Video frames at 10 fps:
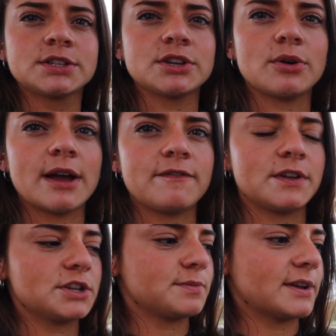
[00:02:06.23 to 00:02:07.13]
So I
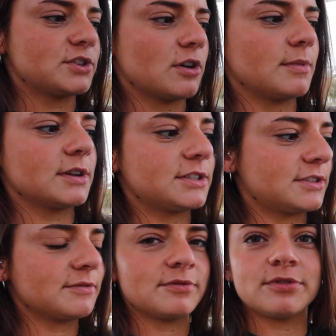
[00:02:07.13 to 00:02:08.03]
finished my
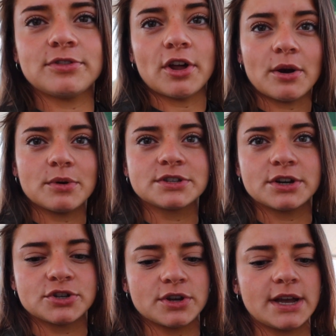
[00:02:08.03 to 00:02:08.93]
Starbucks. Thought I was
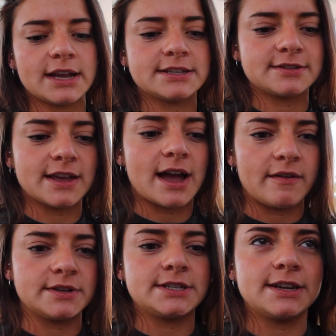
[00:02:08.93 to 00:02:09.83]
gonna show you guys. That
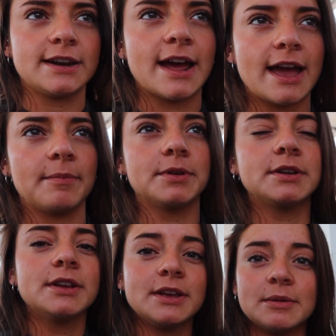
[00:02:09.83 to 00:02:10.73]
obviously did not
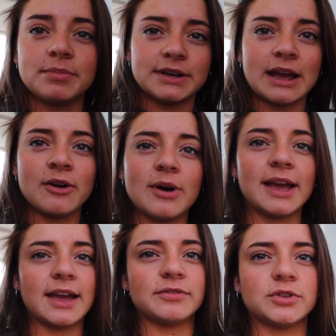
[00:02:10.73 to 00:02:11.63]
happen. But now I
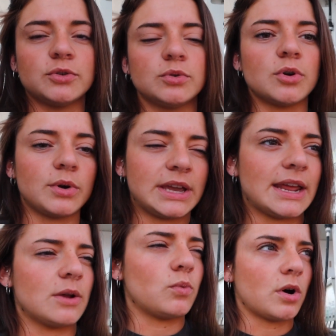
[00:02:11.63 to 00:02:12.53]
have to go get
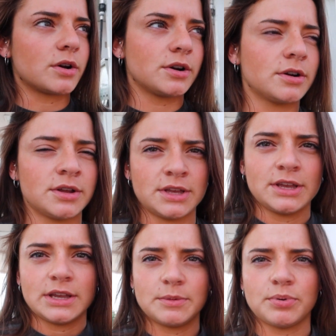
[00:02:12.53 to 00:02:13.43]
a water
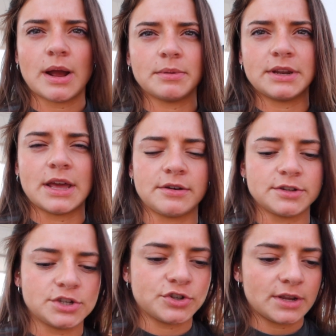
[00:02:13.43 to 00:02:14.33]
and probably an
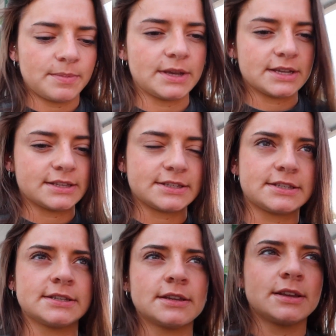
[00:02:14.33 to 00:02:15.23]
energy drink
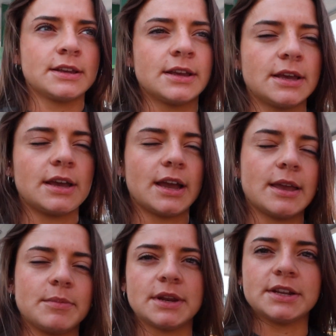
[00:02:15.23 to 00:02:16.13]
because I
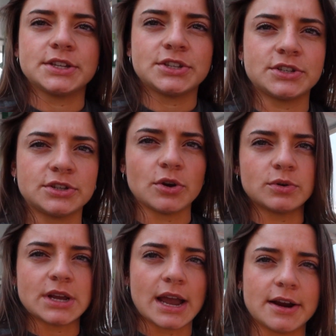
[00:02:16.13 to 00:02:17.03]
am getting so
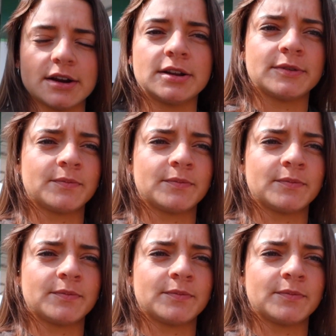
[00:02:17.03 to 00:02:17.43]
tired.